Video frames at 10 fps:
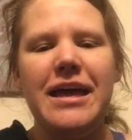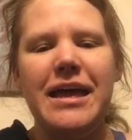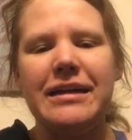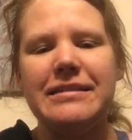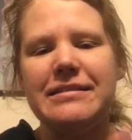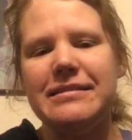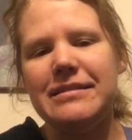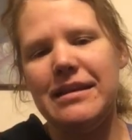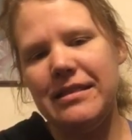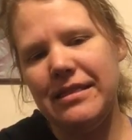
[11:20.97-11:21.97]
And
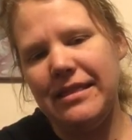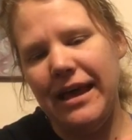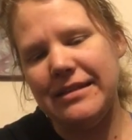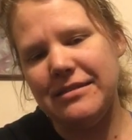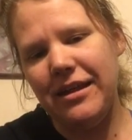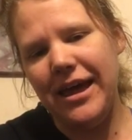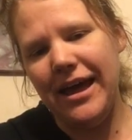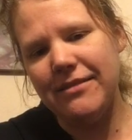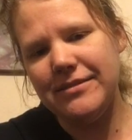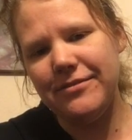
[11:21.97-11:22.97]
that's all I
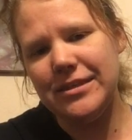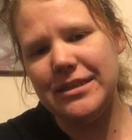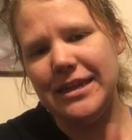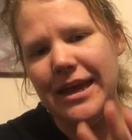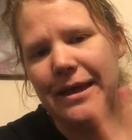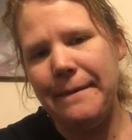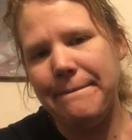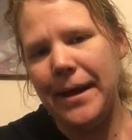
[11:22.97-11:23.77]
had for today.